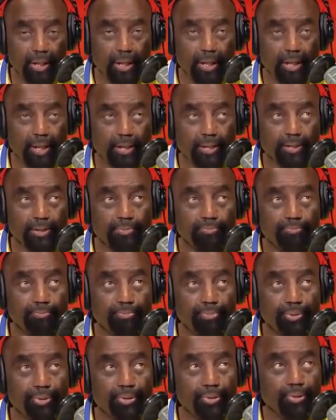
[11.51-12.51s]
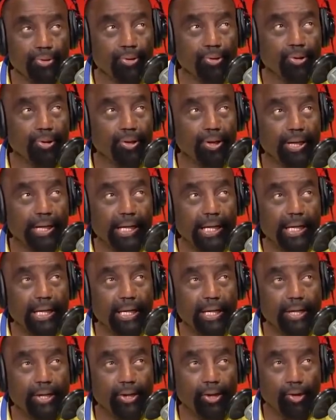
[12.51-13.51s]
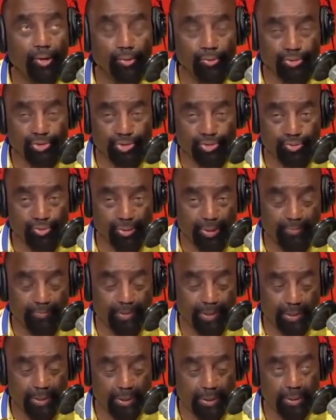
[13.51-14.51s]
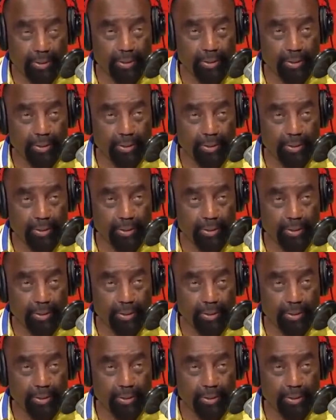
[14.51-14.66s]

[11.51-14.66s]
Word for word: It is pure ego driven.